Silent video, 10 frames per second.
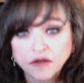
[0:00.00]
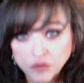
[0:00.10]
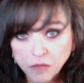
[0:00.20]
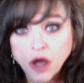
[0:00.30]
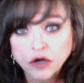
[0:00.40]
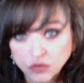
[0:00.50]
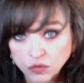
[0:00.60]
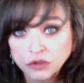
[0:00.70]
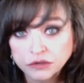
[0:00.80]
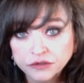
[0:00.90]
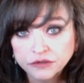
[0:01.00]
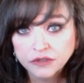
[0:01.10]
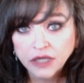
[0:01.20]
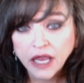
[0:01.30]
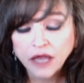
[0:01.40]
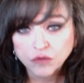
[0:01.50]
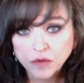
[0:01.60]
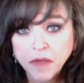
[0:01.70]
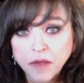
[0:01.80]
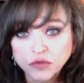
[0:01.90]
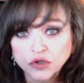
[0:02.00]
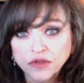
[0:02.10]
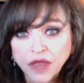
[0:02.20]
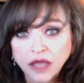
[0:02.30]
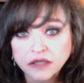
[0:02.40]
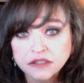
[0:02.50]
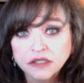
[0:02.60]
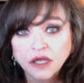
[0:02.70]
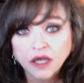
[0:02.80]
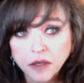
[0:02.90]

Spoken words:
of the modern world and remember that